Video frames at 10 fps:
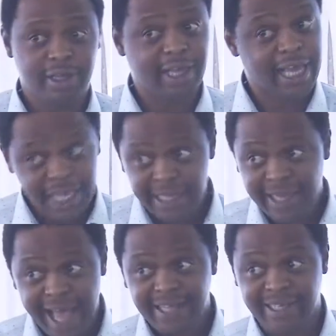
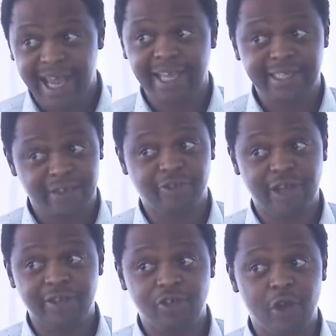the answer is a
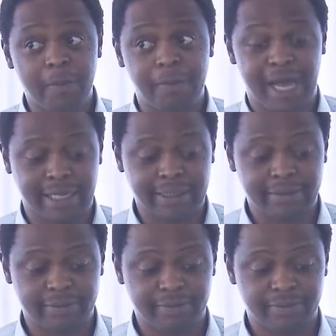strategy or a plan.
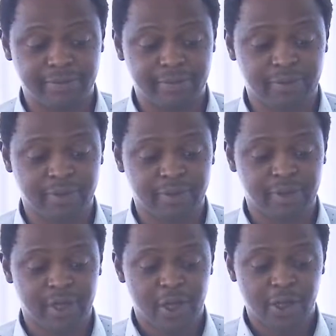
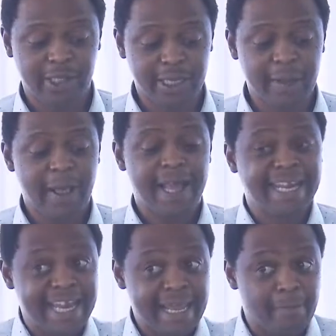You see,
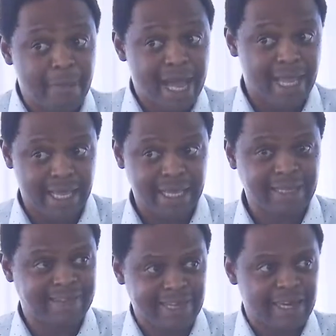Nehemiah
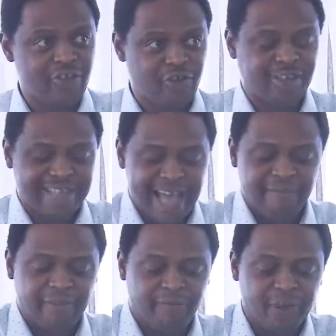didn't just
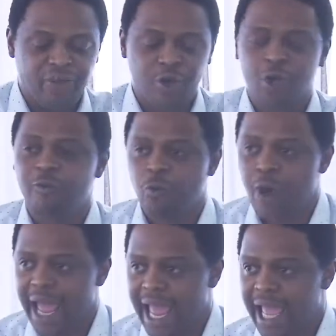have a vision of
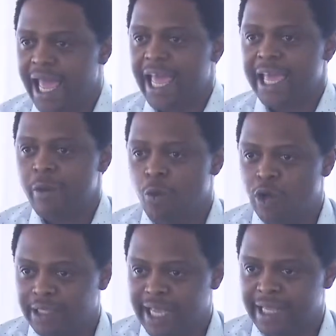where he
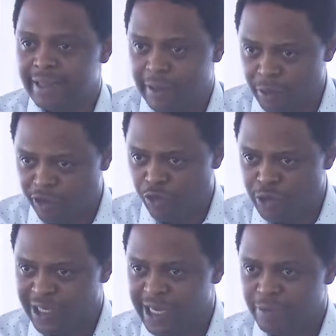wanted
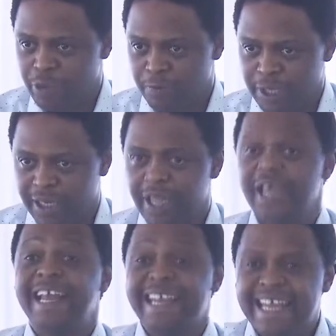Jerusalem to be.
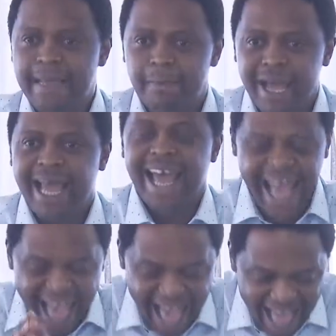Nehemiah
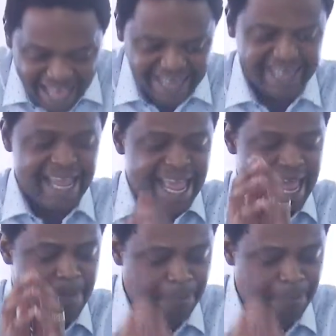had a